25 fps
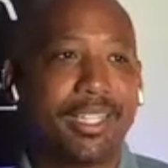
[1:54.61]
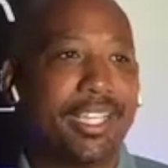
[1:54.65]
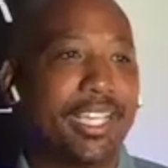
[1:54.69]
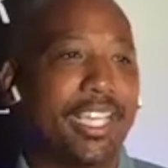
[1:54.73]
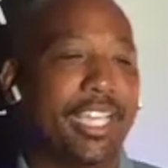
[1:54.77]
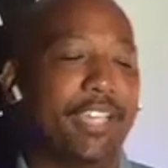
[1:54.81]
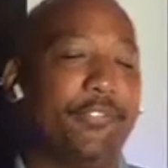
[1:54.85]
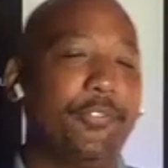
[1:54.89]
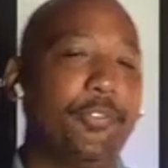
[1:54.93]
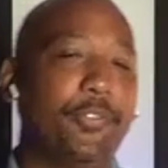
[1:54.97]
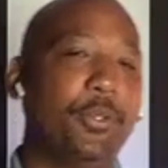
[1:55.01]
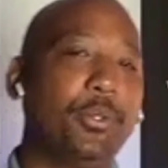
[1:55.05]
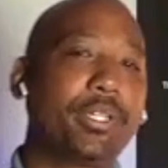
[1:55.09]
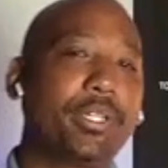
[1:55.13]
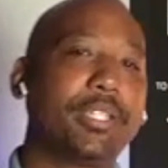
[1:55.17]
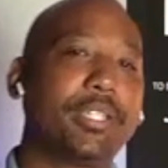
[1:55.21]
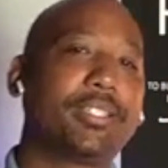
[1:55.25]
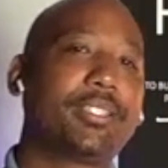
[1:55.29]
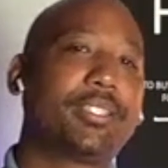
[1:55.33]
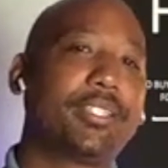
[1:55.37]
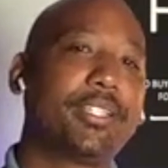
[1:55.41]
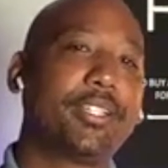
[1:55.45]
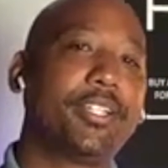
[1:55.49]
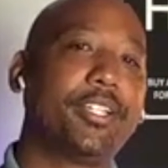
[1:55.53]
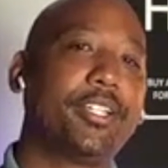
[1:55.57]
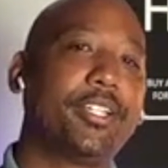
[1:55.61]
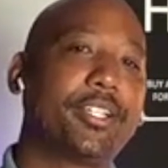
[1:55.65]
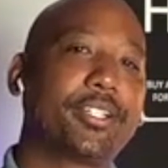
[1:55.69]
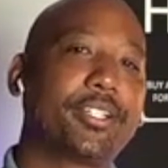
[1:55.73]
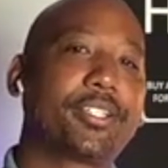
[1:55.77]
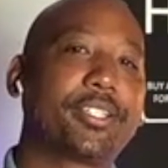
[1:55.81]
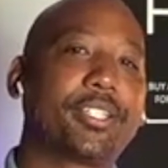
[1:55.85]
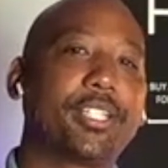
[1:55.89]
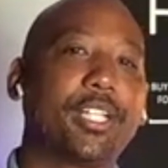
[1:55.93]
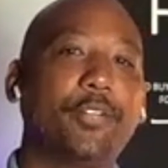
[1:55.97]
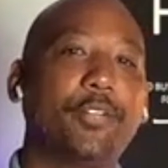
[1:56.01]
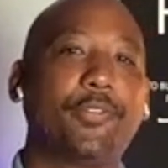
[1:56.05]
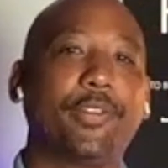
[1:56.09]
if you consider
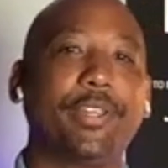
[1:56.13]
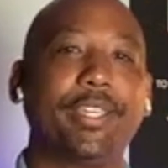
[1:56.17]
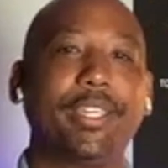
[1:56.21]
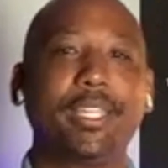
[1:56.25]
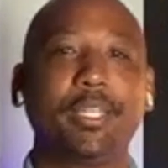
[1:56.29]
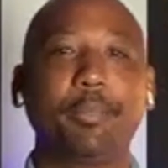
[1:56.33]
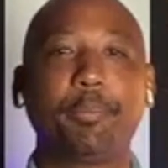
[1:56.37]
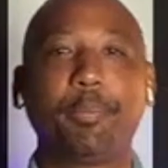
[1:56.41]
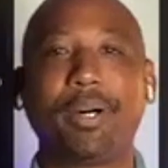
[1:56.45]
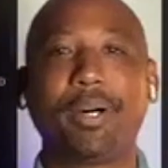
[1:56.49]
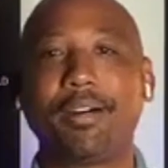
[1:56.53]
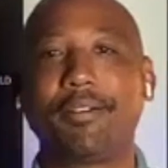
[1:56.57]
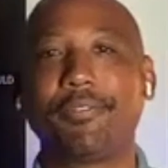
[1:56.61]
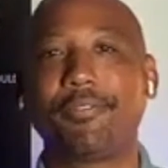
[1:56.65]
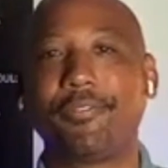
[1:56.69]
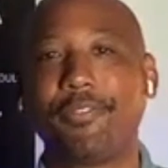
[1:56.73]
yourself a hip hop